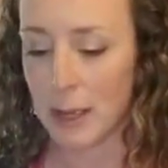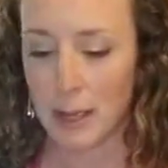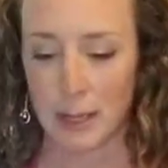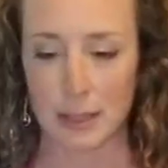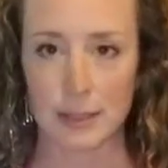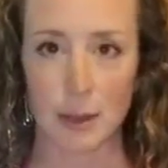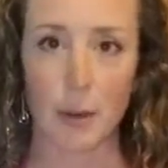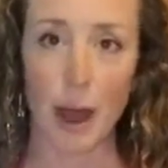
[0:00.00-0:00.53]

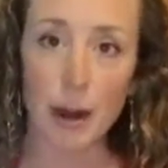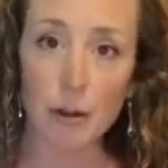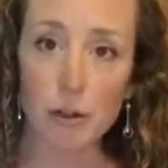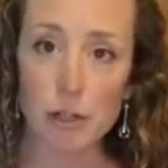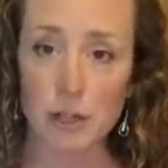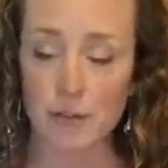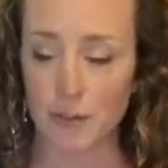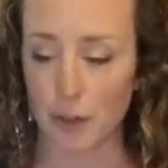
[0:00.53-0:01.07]
That's how
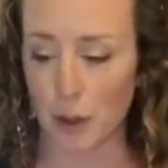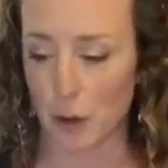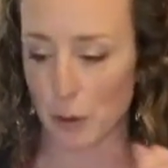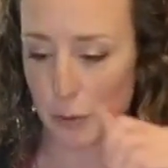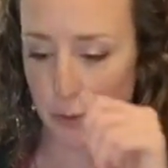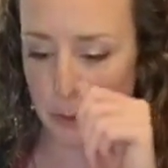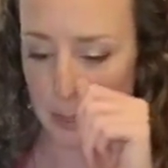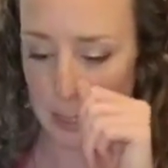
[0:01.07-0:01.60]
energy
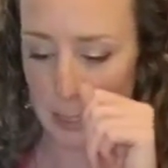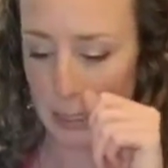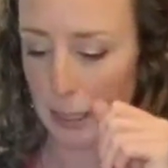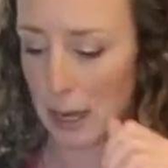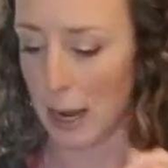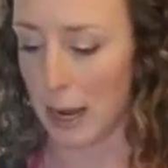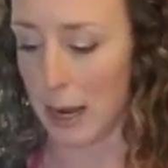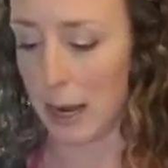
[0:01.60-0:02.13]
flows in
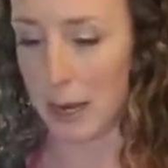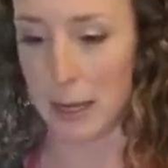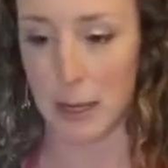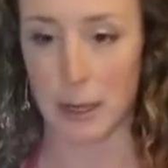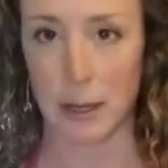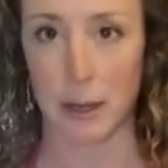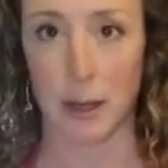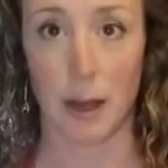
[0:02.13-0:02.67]
a
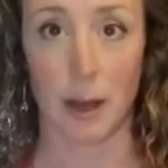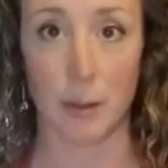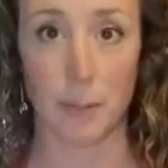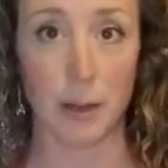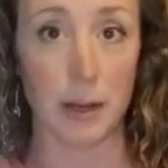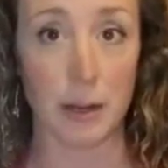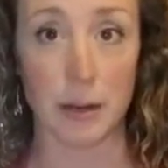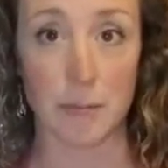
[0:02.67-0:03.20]
um,
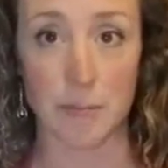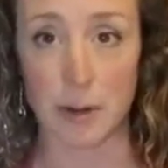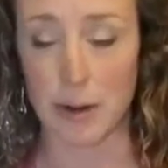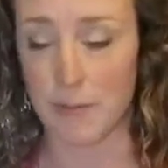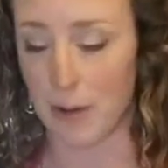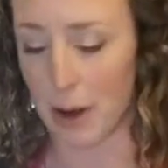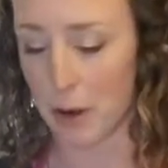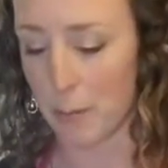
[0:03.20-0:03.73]
in an, an
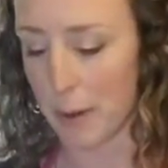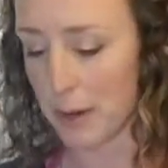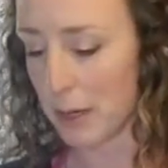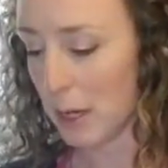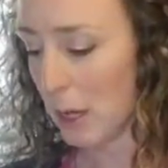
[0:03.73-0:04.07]
environment.